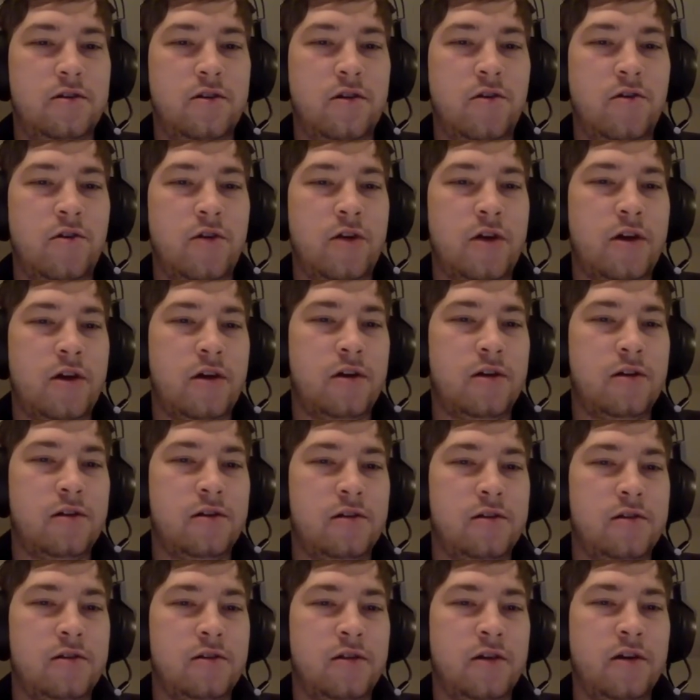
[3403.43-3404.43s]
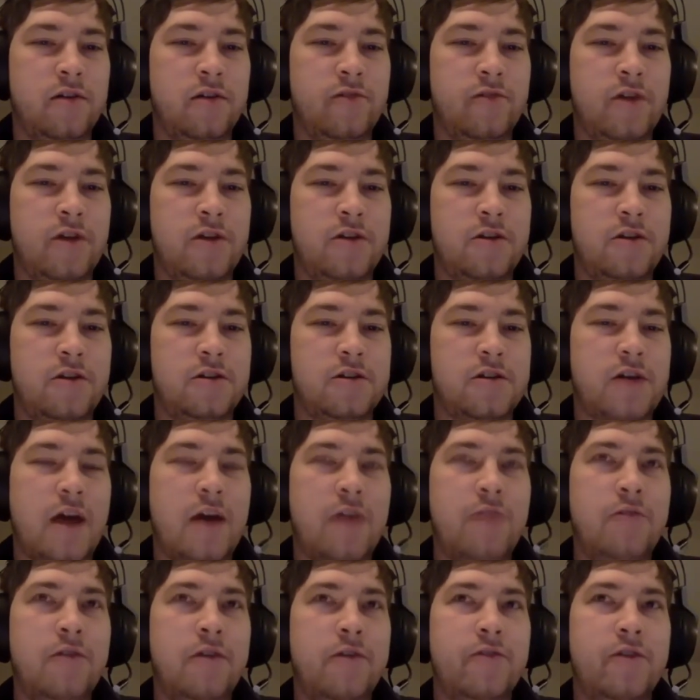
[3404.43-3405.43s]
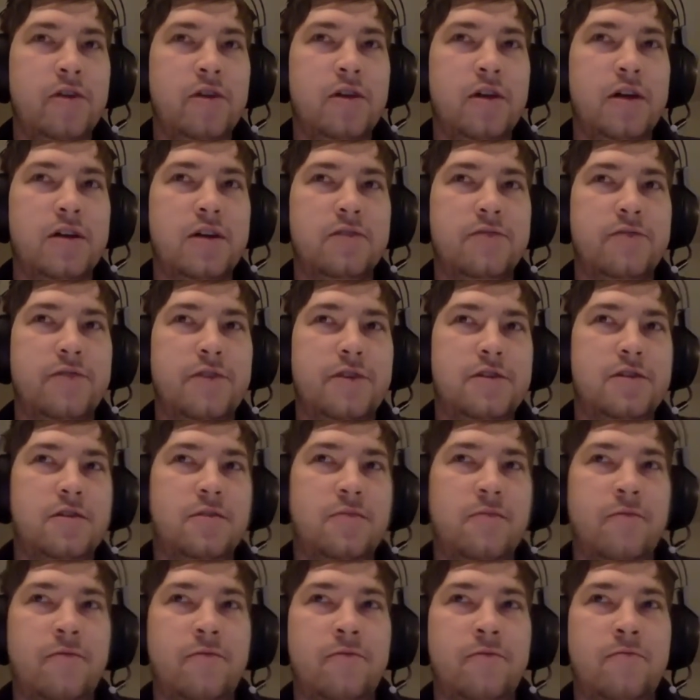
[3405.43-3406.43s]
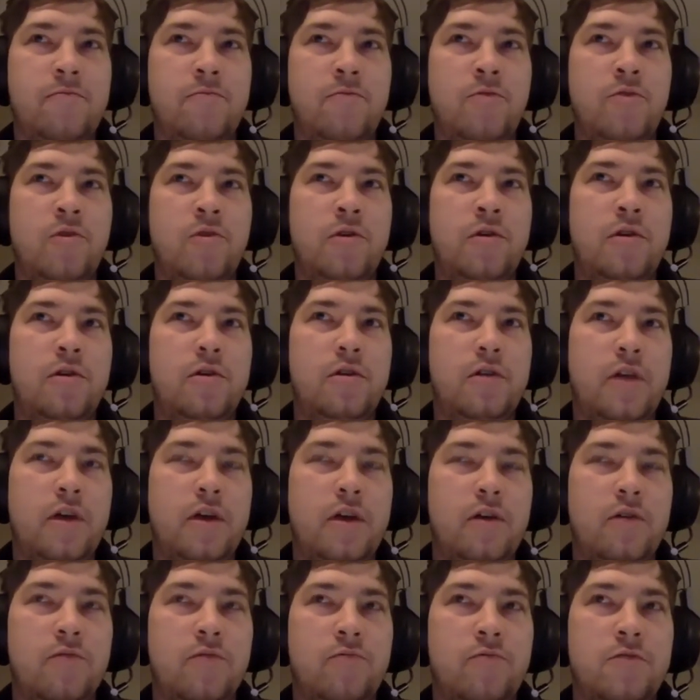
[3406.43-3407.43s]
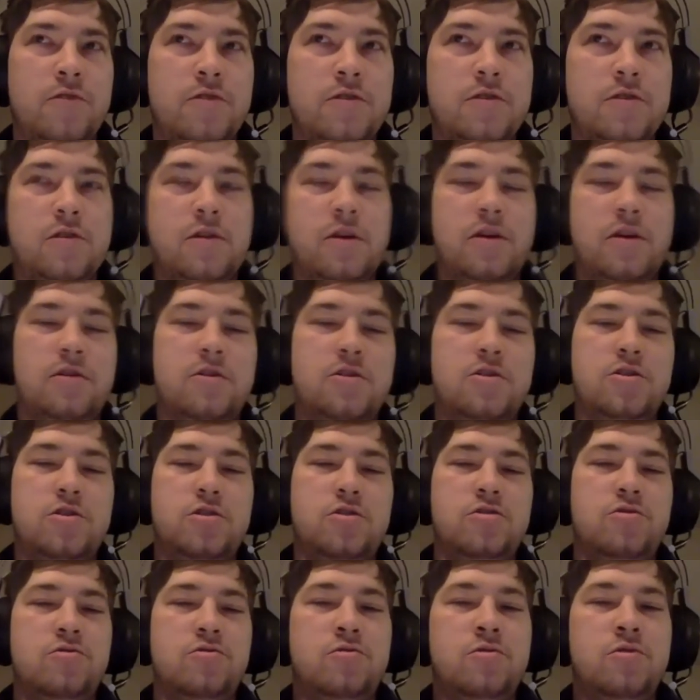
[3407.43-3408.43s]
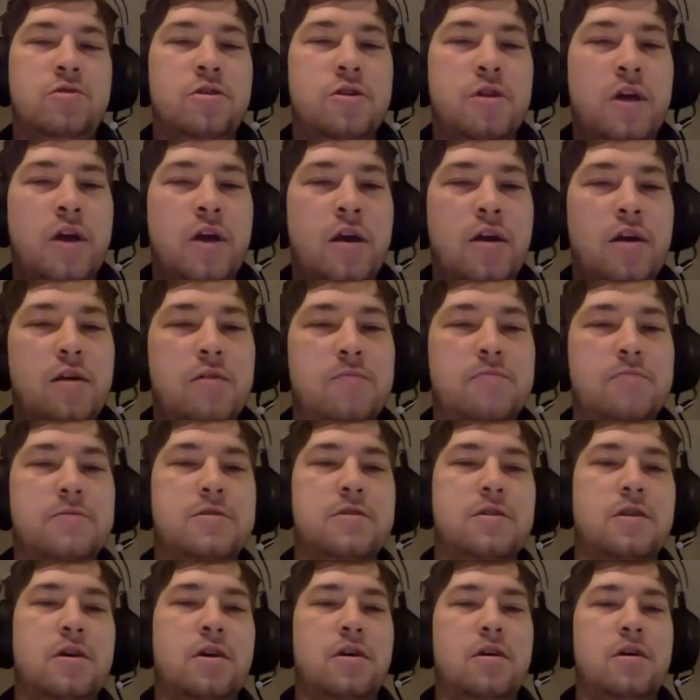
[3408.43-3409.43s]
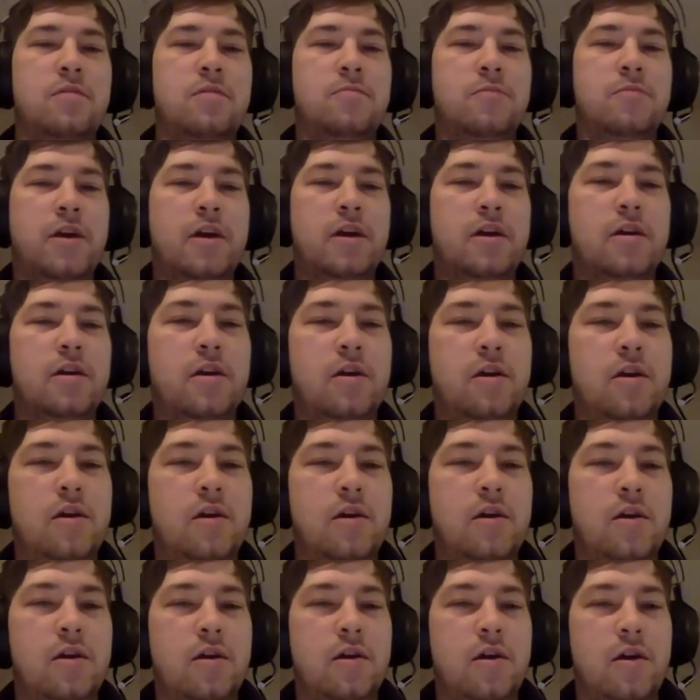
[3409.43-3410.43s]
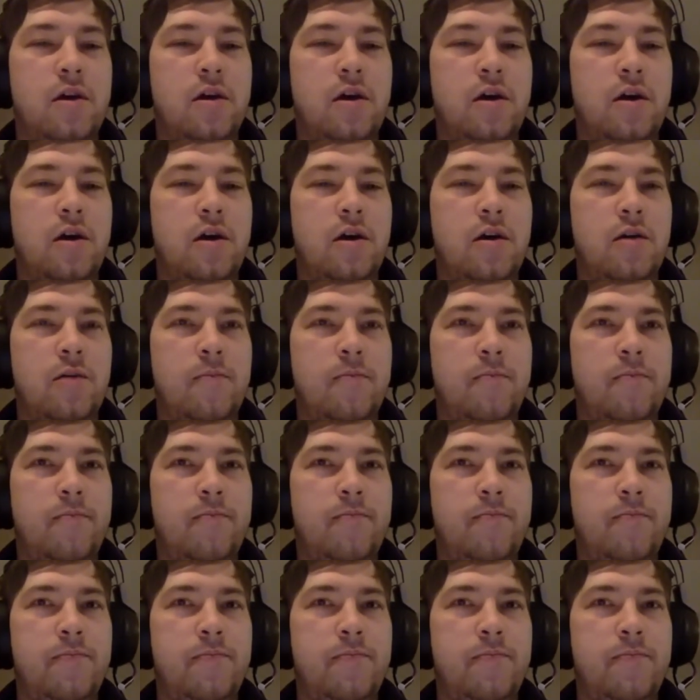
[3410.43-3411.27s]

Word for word: Dota, League of Legends. I would even classify some of more like recent like shooter games, um, like, um,